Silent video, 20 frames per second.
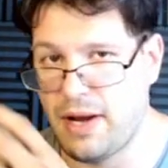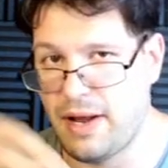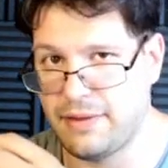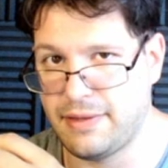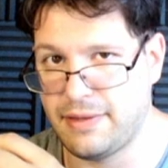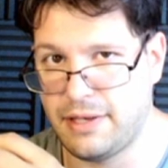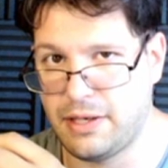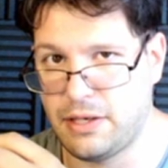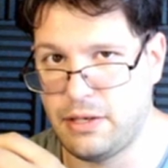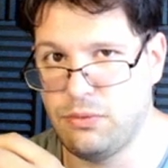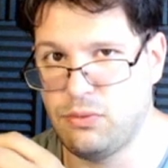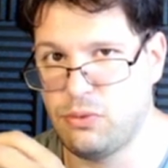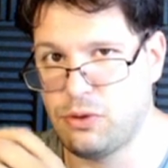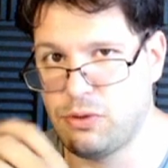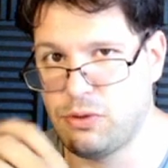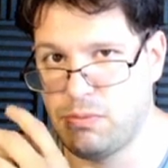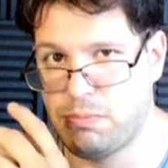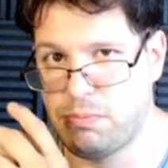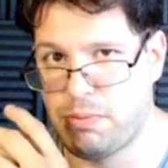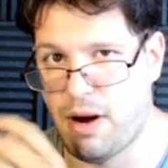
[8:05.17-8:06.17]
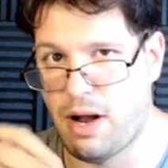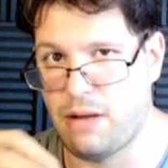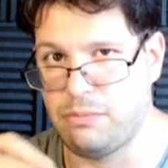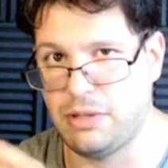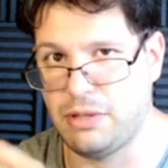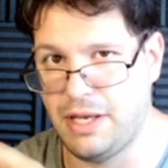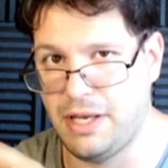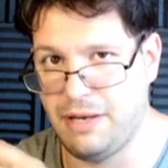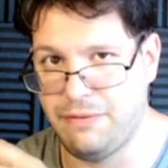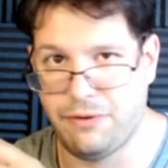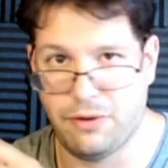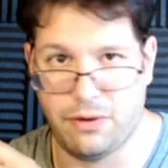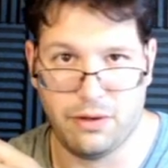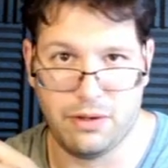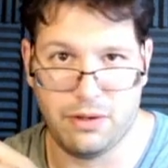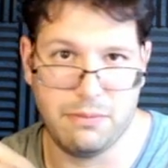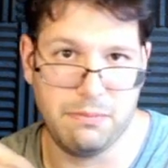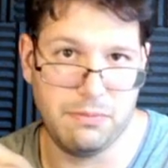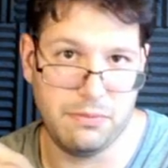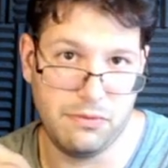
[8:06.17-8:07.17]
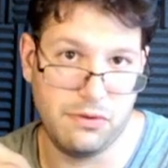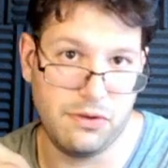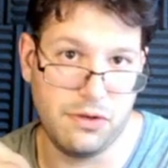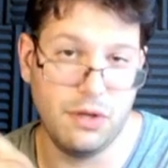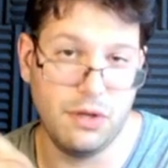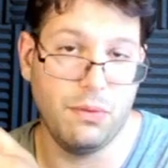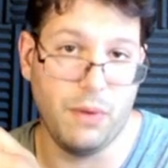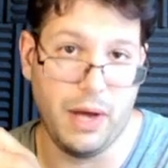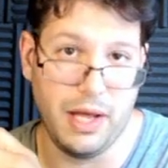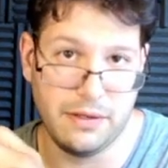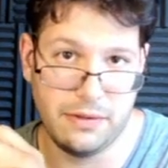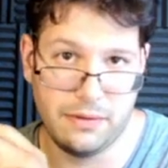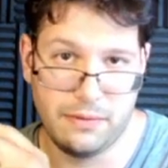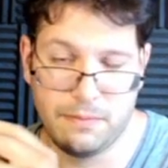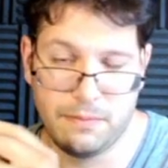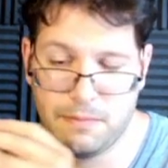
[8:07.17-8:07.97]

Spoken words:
I think you should probably, if you're going to do it,